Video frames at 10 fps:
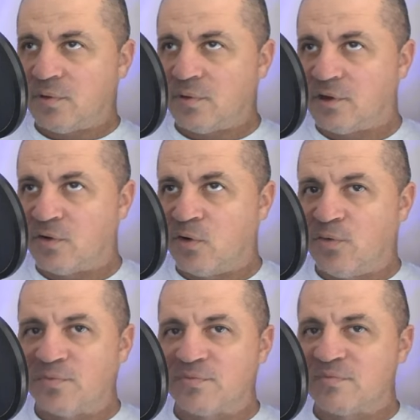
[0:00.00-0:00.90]
their
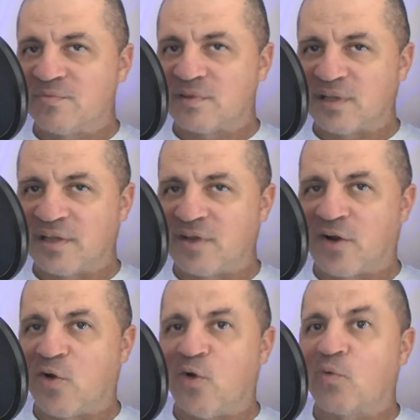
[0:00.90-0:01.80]
whole they've got
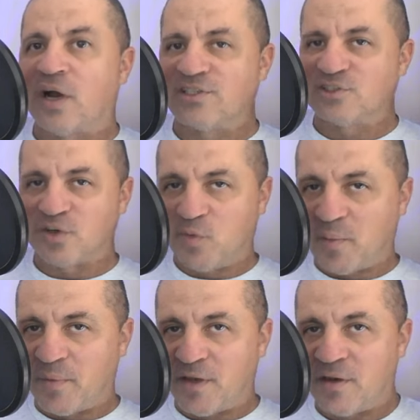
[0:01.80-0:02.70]
a whole roster of
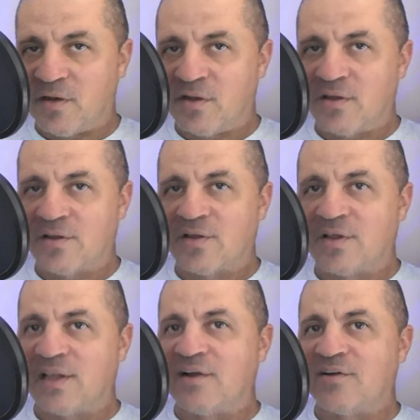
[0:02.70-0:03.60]
women,
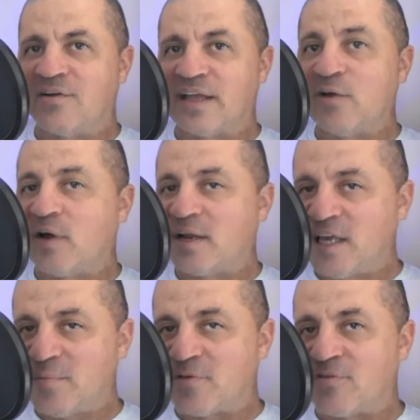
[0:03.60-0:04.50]
and they they know how to
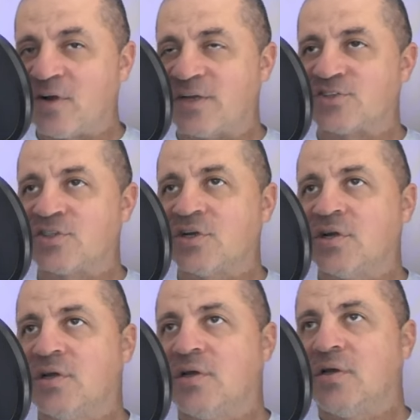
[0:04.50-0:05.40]
keep it fresh.
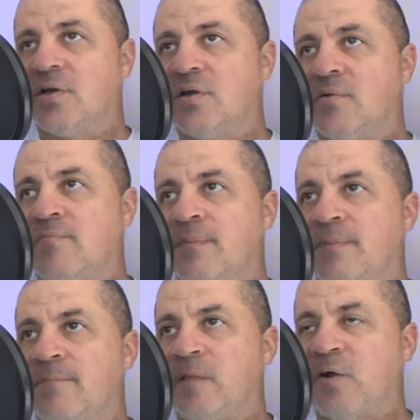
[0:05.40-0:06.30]

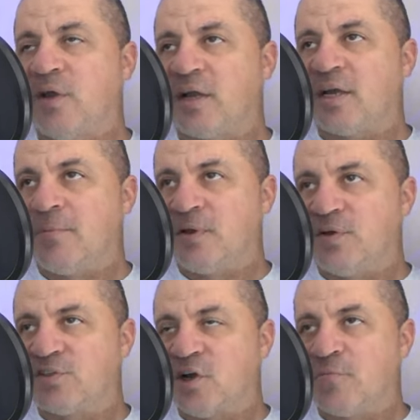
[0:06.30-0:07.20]
Now, a couple
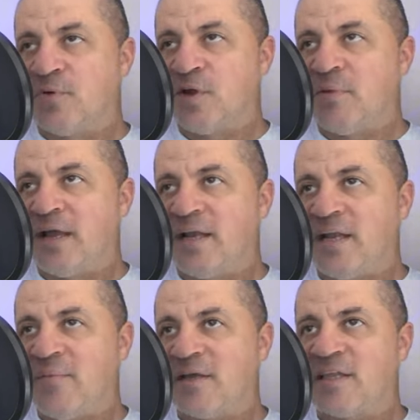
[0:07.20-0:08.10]
years ago,
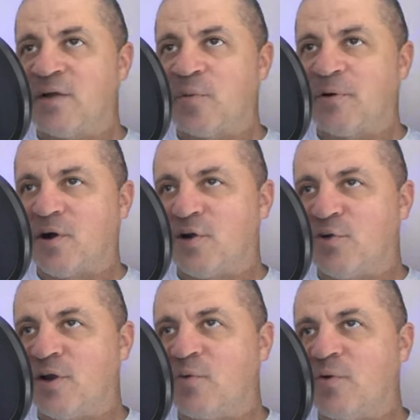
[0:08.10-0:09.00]
pre-pandemic, they were
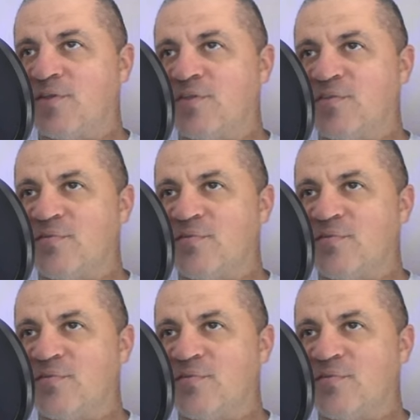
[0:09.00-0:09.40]
partnering with